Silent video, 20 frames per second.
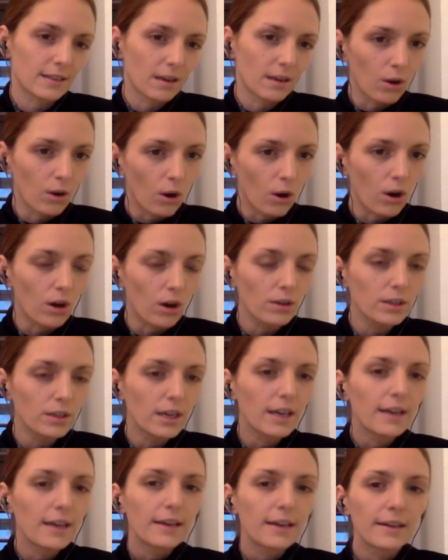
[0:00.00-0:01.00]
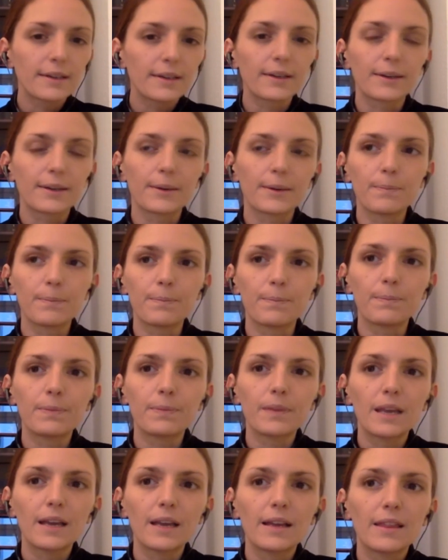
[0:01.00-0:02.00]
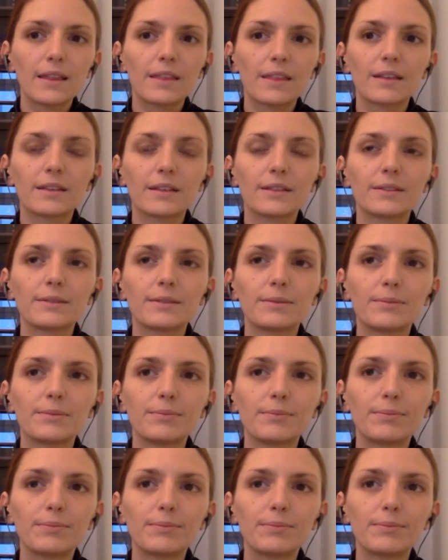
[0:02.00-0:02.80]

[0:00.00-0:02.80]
law, the